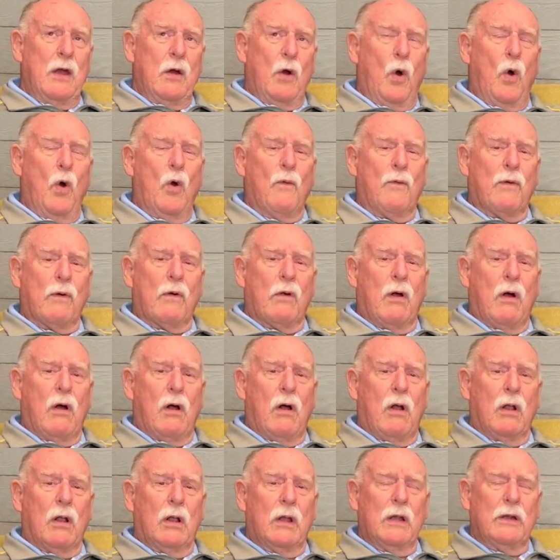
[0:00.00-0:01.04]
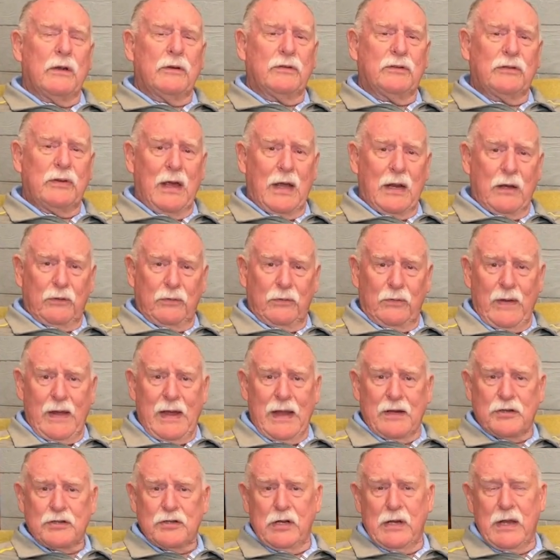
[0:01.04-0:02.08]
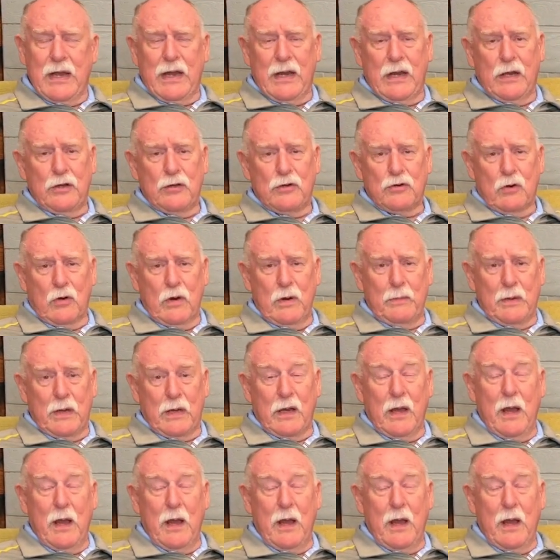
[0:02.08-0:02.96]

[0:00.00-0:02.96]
overall satisfaction and enjoyment.